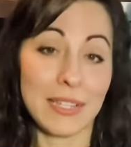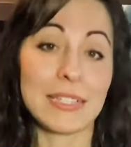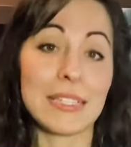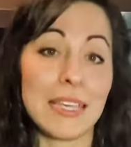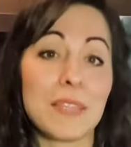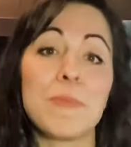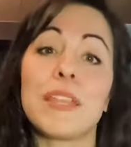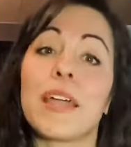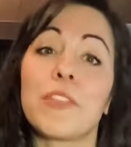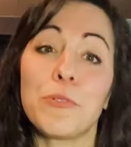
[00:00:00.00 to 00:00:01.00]
take the meat
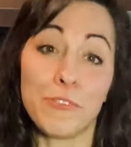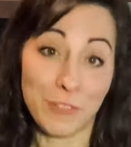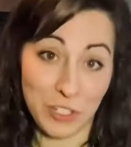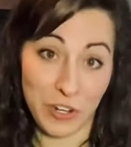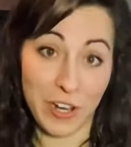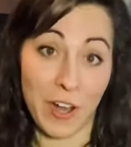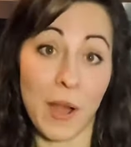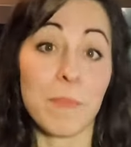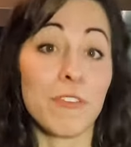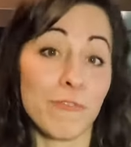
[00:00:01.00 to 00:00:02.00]
out of the refrigerator
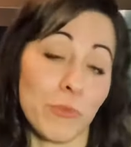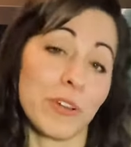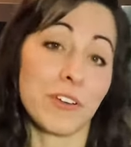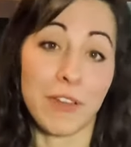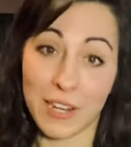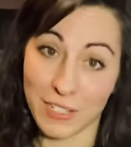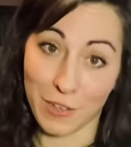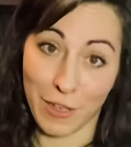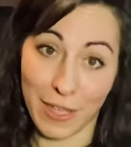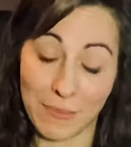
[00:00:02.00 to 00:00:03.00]
before you're ready to cook it.